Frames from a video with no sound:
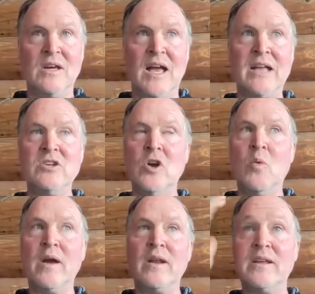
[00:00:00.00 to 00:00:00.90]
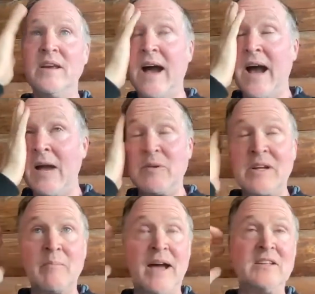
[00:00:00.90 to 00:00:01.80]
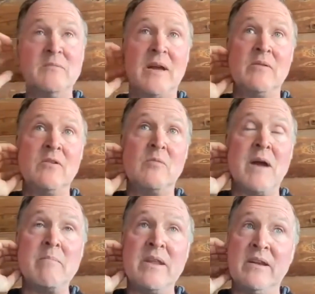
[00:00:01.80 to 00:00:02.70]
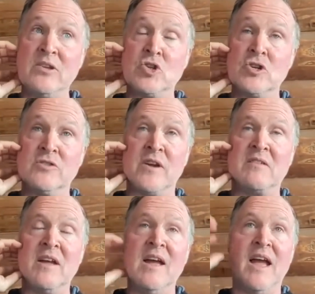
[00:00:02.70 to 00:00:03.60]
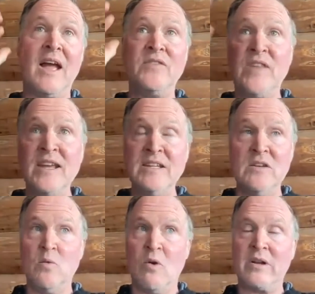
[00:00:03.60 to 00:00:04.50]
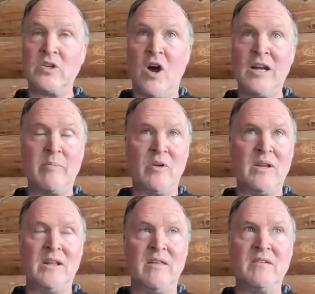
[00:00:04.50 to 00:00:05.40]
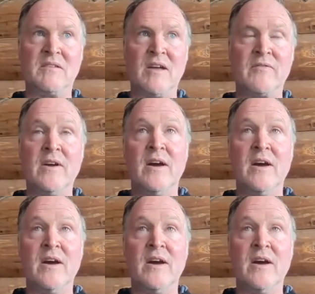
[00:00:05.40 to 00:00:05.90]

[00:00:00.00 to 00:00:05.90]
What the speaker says: And you know what? I would come back to my Mennonite church friends, and they didn't want to talk about any of this stuff